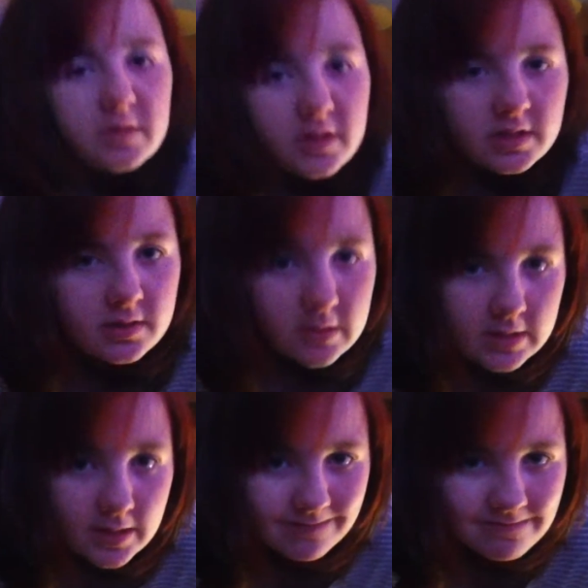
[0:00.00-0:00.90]
still JB
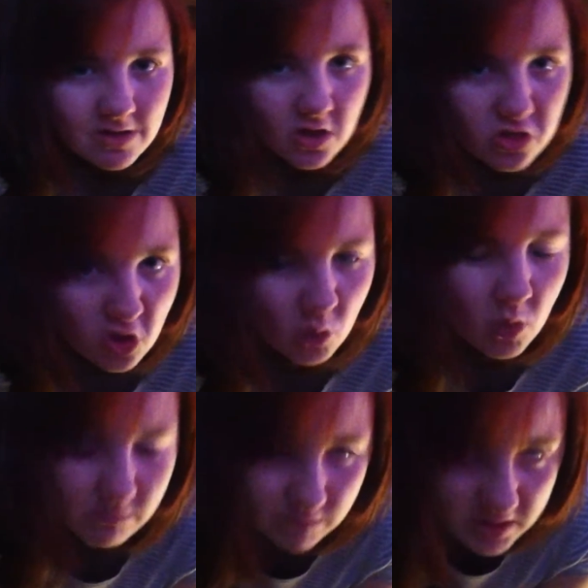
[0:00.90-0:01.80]
even
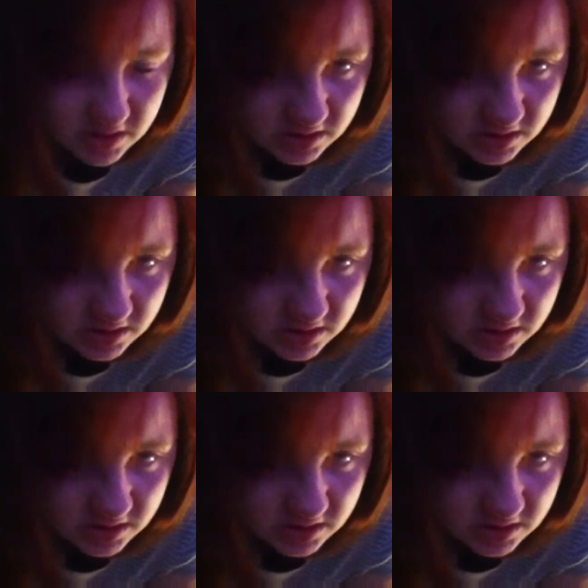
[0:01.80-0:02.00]
though I'm